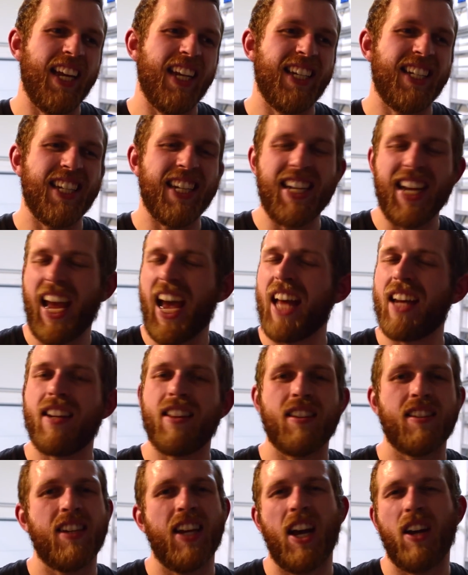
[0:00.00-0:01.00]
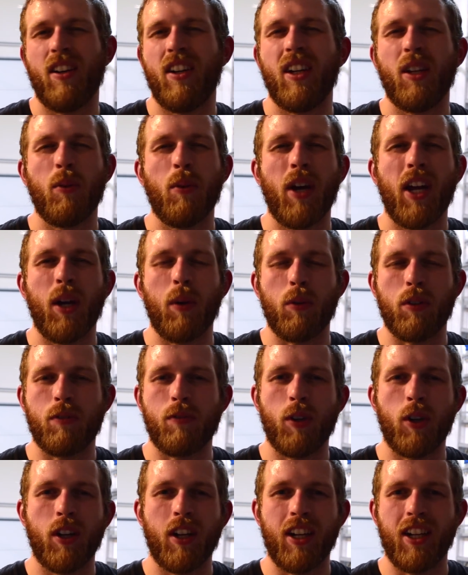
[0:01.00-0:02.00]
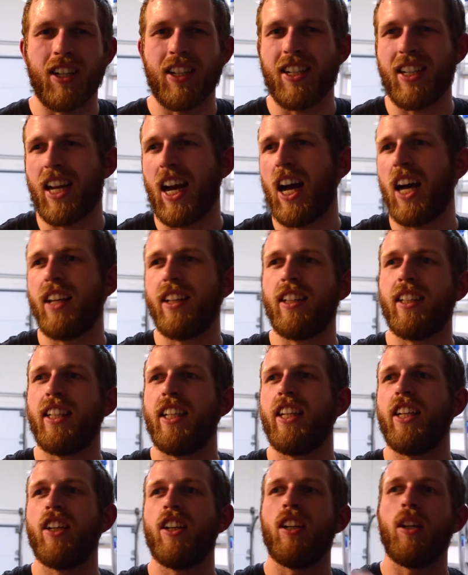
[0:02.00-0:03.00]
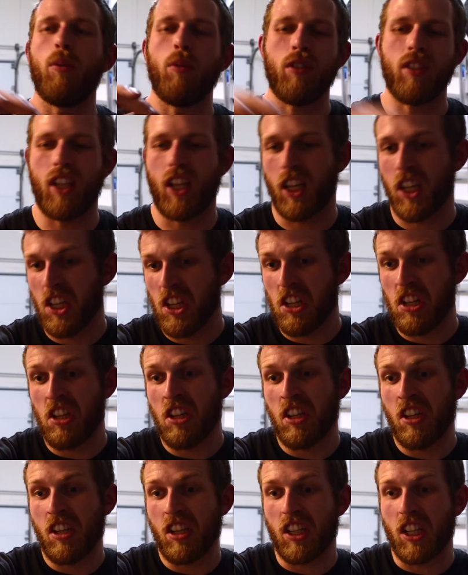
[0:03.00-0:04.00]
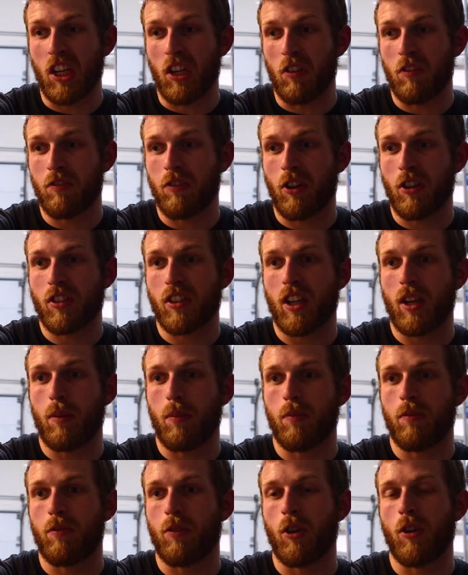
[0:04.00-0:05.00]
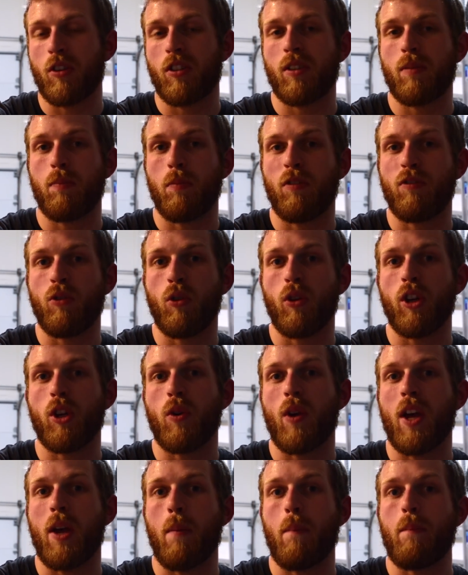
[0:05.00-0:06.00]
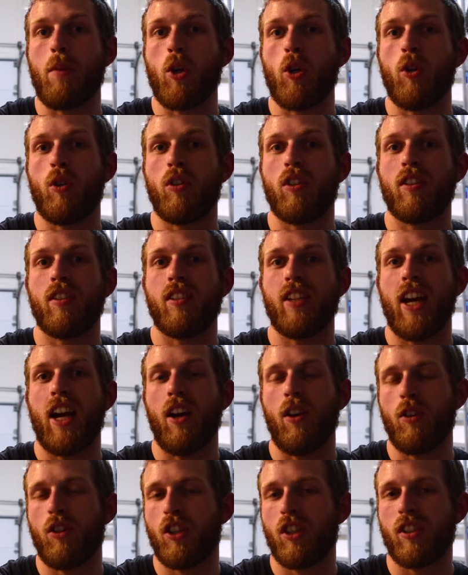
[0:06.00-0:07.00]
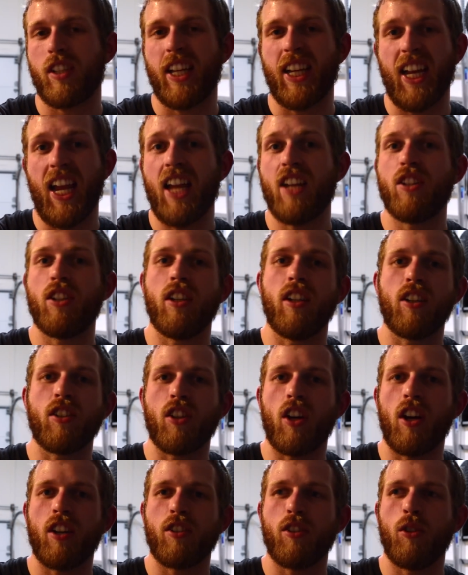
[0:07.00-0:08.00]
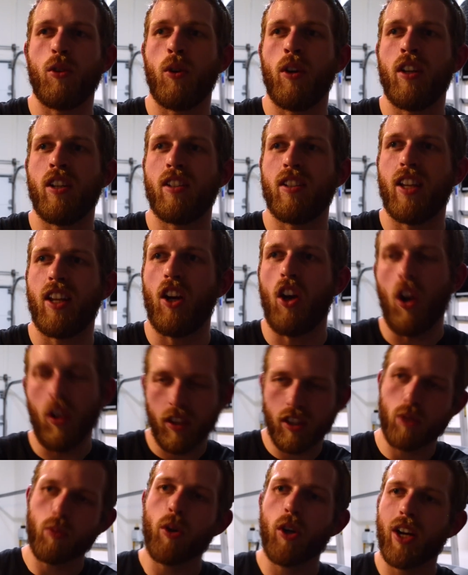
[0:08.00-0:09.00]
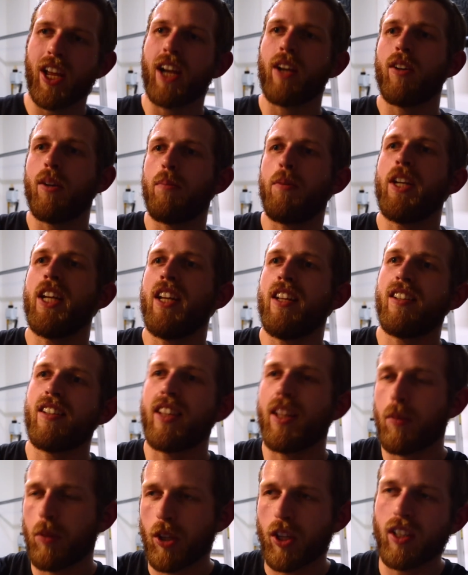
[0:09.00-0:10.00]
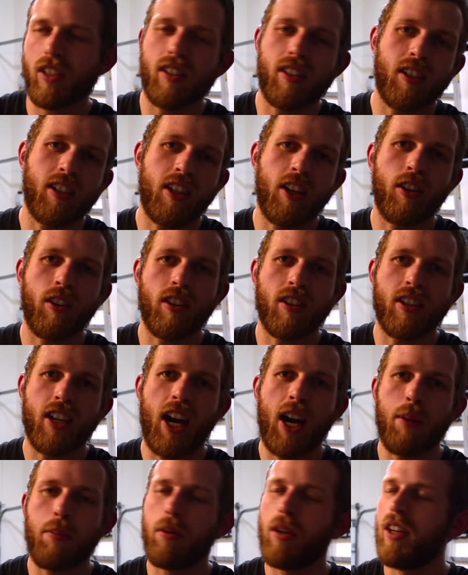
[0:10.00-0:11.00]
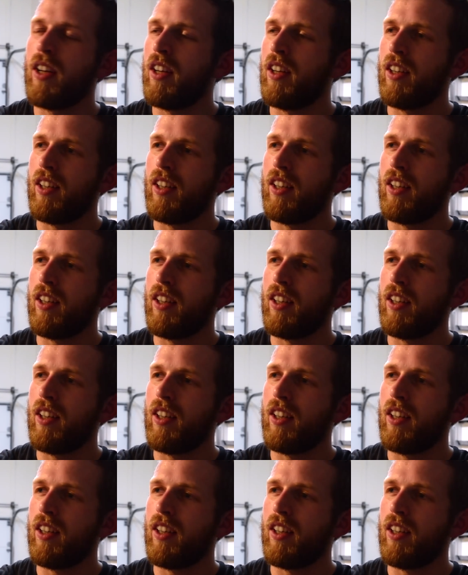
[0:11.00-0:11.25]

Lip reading: didn't add to the sound anyway. It was very non-linear. It was like, you know, first before you hit boost, sound is just like engine exhaust noise, and then all these weird angry bees, and then when you get to near the top,